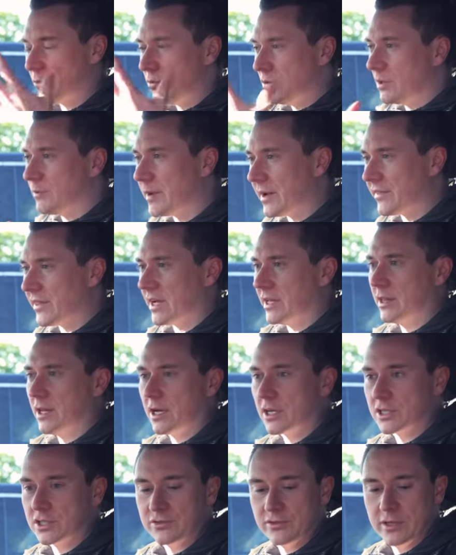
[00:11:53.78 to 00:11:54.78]
all about that
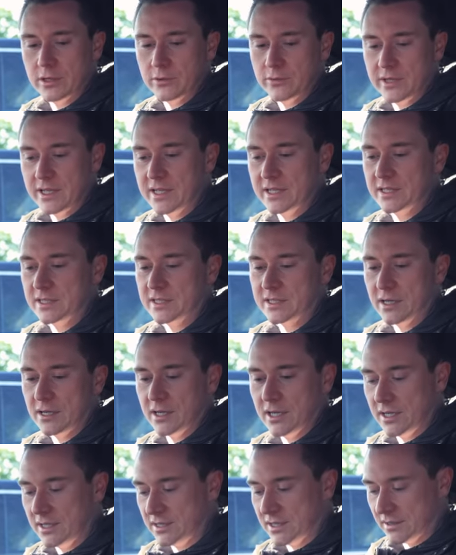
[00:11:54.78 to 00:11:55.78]
luxury on the
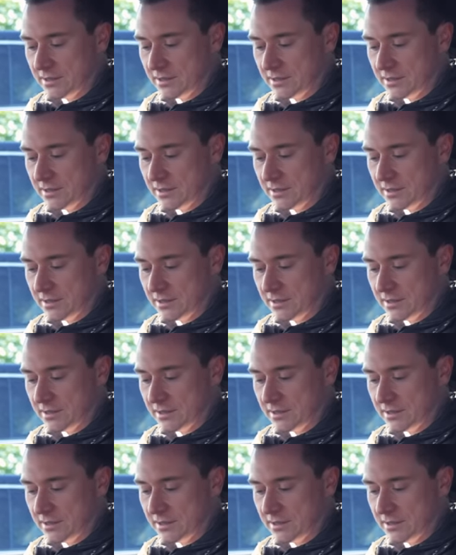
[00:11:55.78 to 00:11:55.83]
inside.